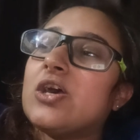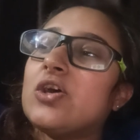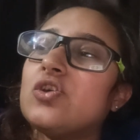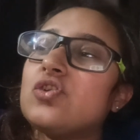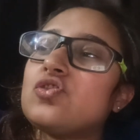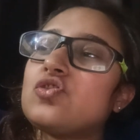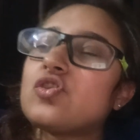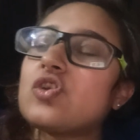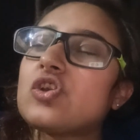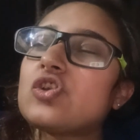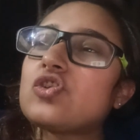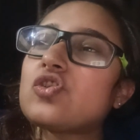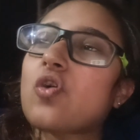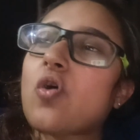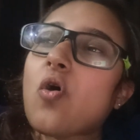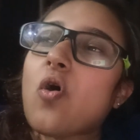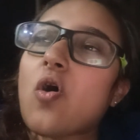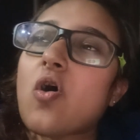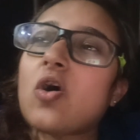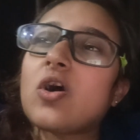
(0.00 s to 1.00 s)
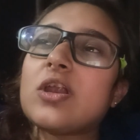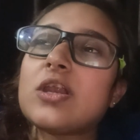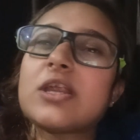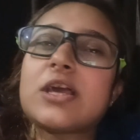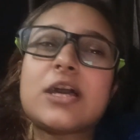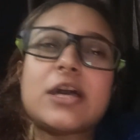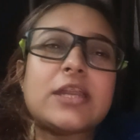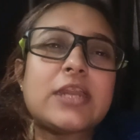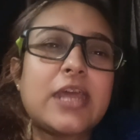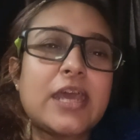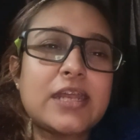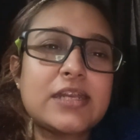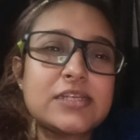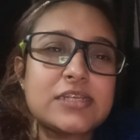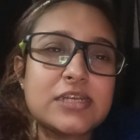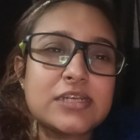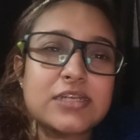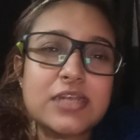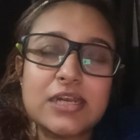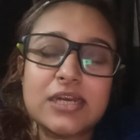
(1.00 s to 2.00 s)
So it's all
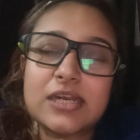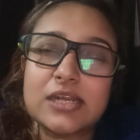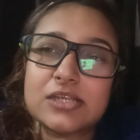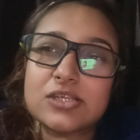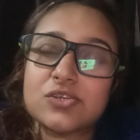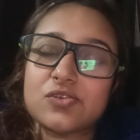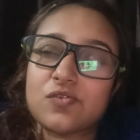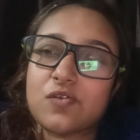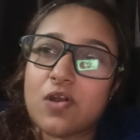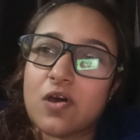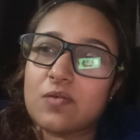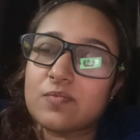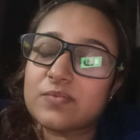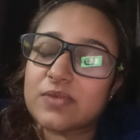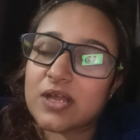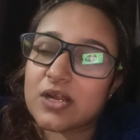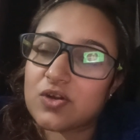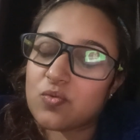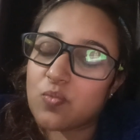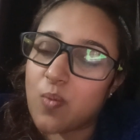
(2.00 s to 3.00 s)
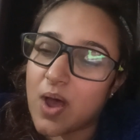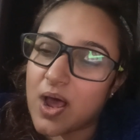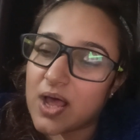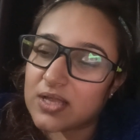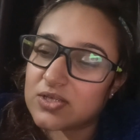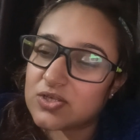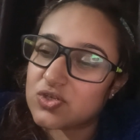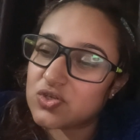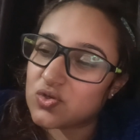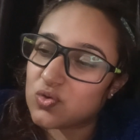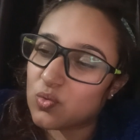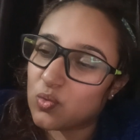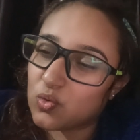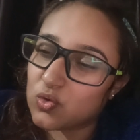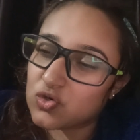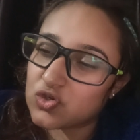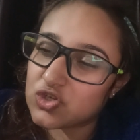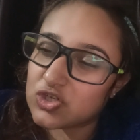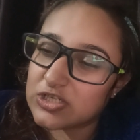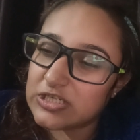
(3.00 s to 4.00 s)
connected, and it's from that one
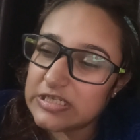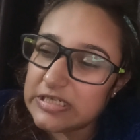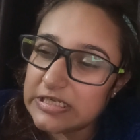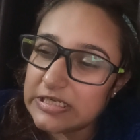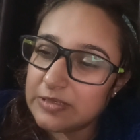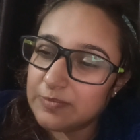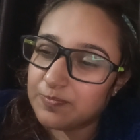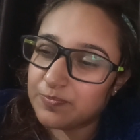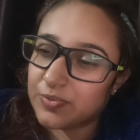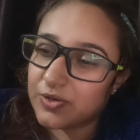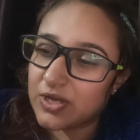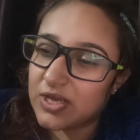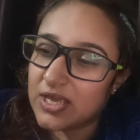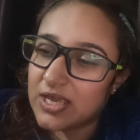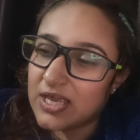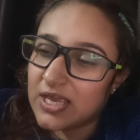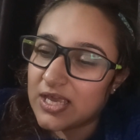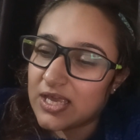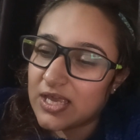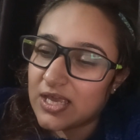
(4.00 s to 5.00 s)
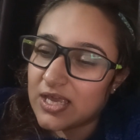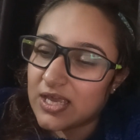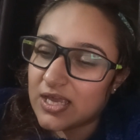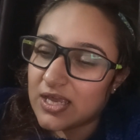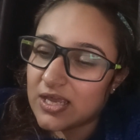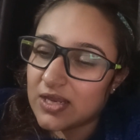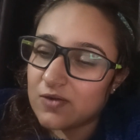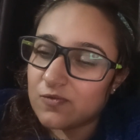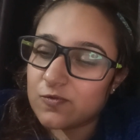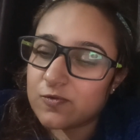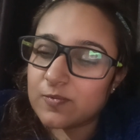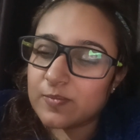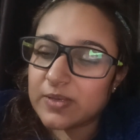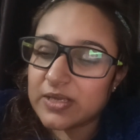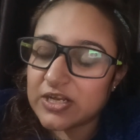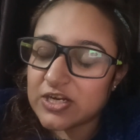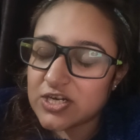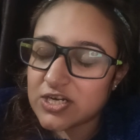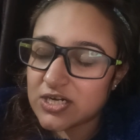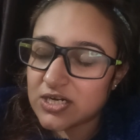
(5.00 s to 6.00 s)
source, deep
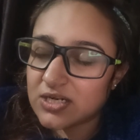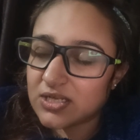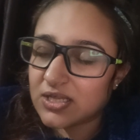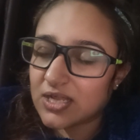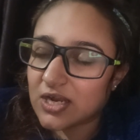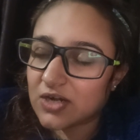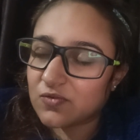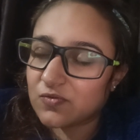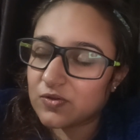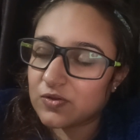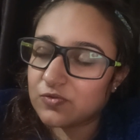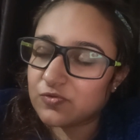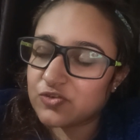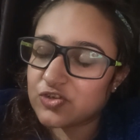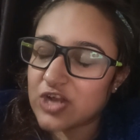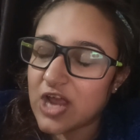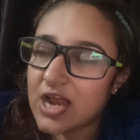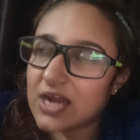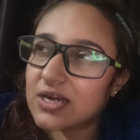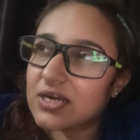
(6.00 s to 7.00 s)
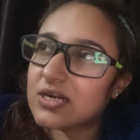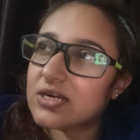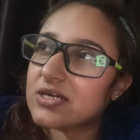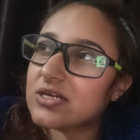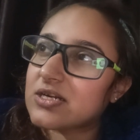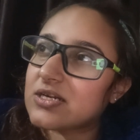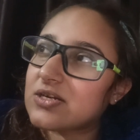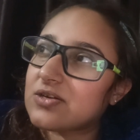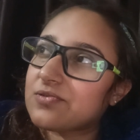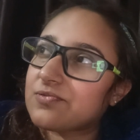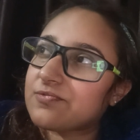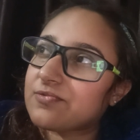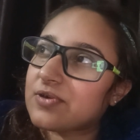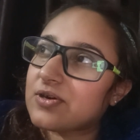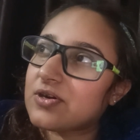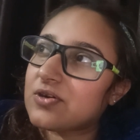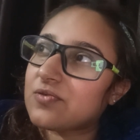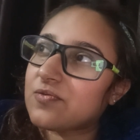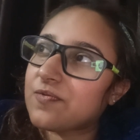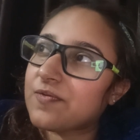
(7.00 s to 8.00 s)
information that we've channeled in
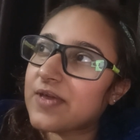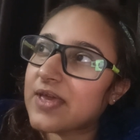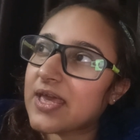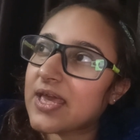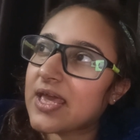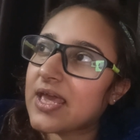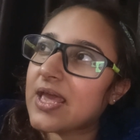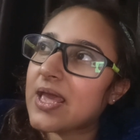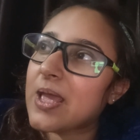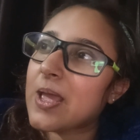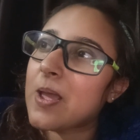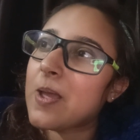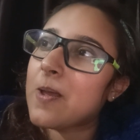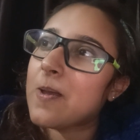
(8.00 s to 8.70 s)
different way.